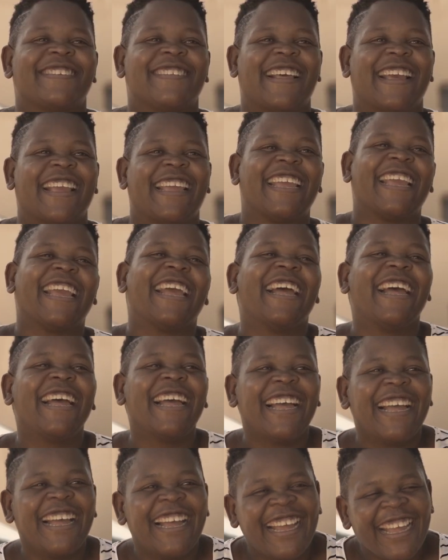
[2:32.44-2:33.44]
It's like,
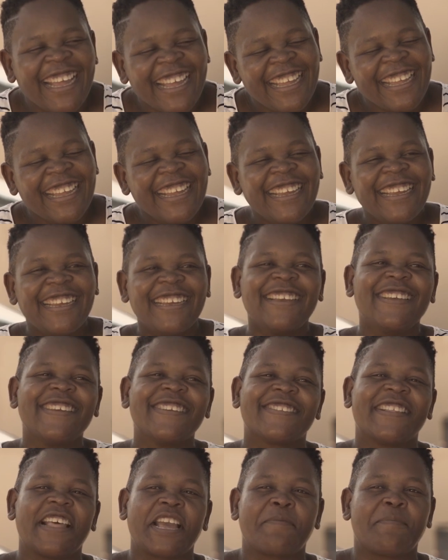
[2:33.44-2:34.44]

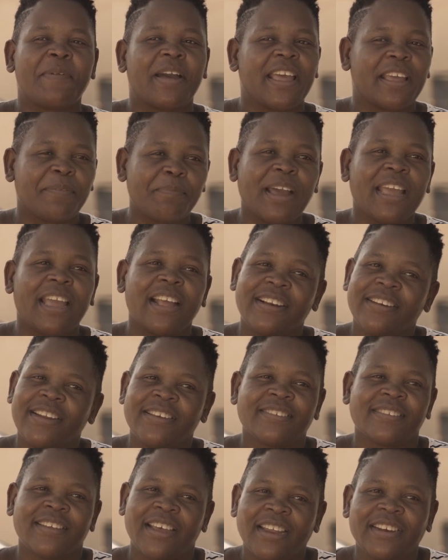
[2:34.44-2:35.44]
it's like my
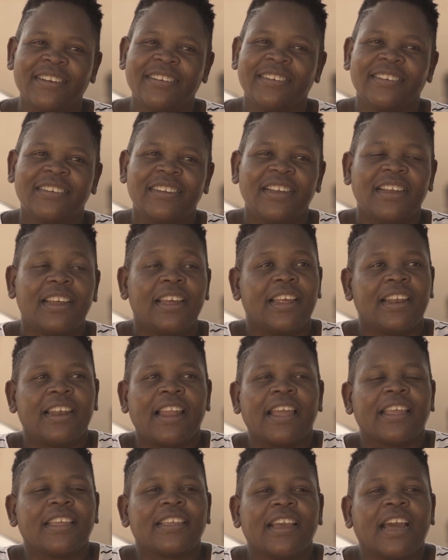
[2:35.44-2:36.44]
elder son.
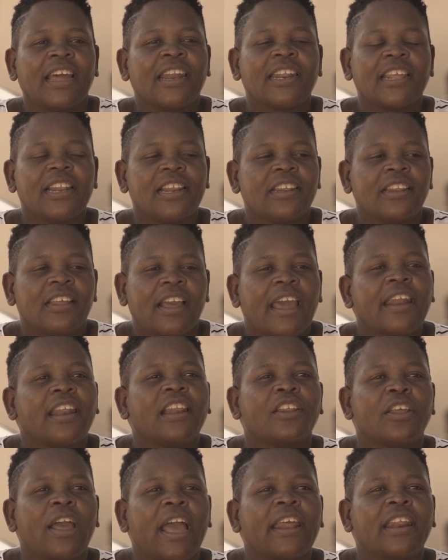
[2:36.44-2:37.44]
Like, I
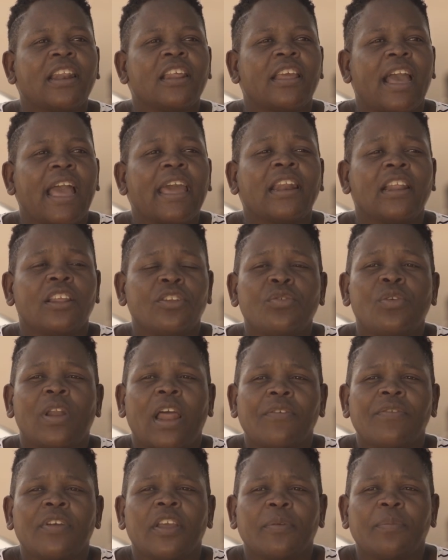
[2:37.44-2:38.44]
really do
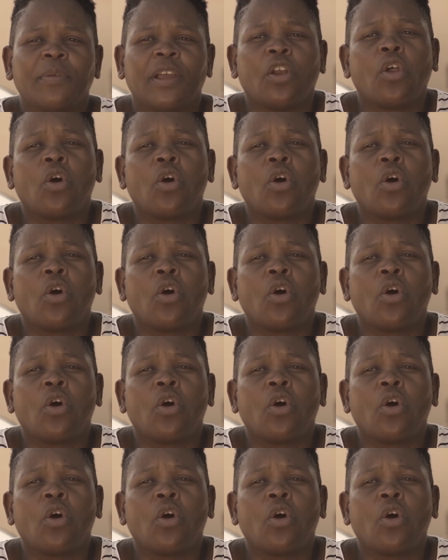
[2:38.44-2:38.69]
love him a